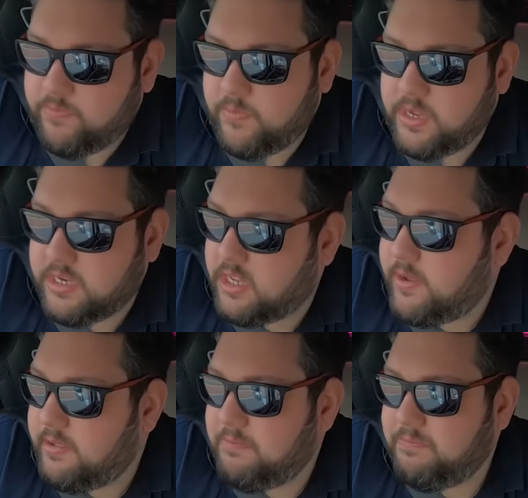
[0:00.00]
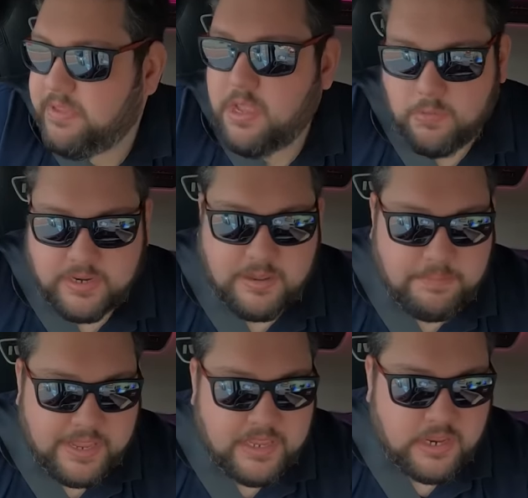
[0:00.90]
We can do it when you're
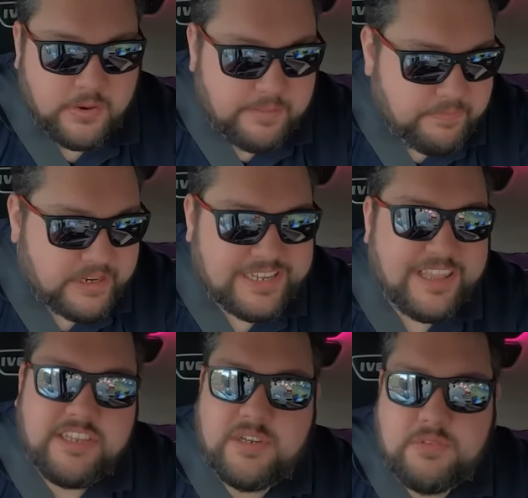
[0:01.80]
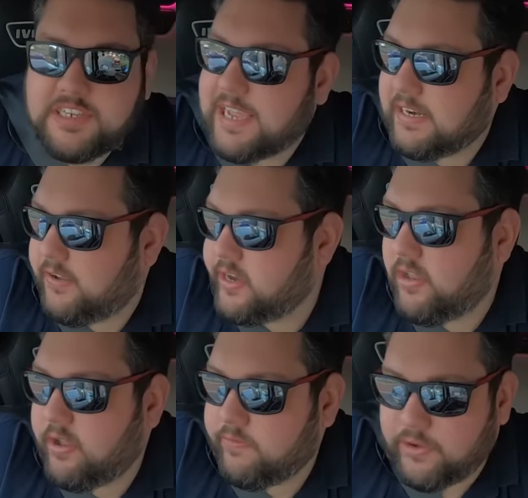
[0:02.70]
B&Q it. Is that still the tagline?
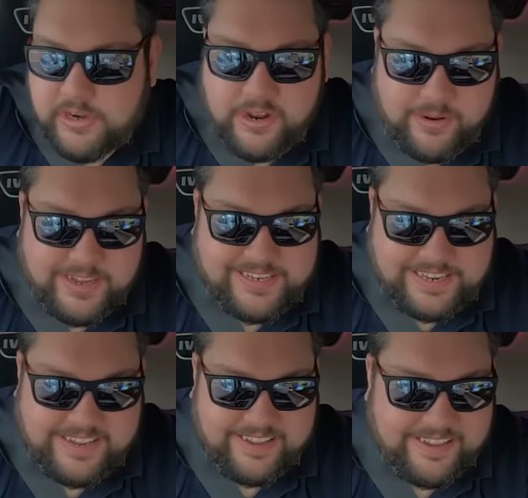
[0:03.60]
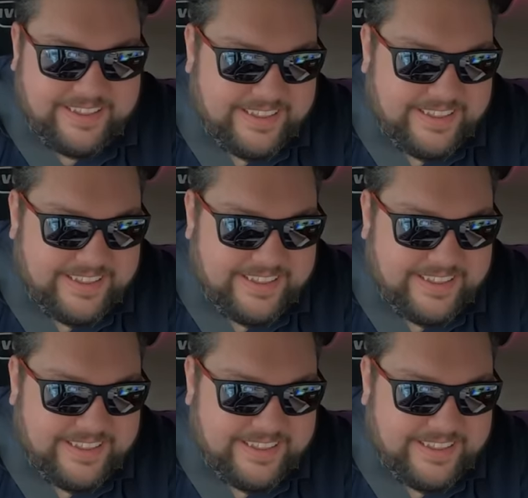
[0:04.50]
I've got no idea.